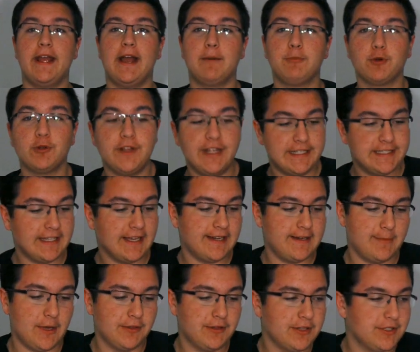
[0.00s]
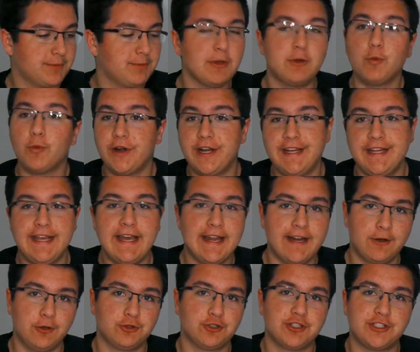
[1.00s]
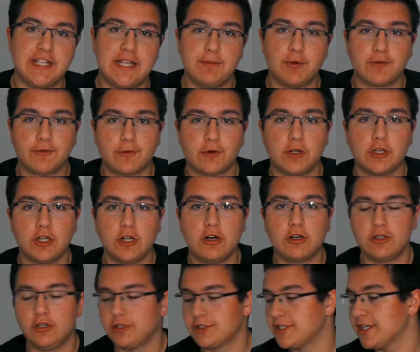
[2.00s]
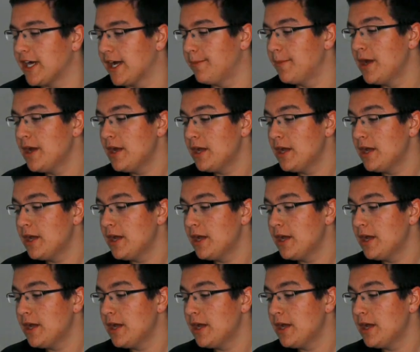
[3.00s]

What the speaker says: I'm really excited about this. Been wanting to get an Ultrasaber for a long time.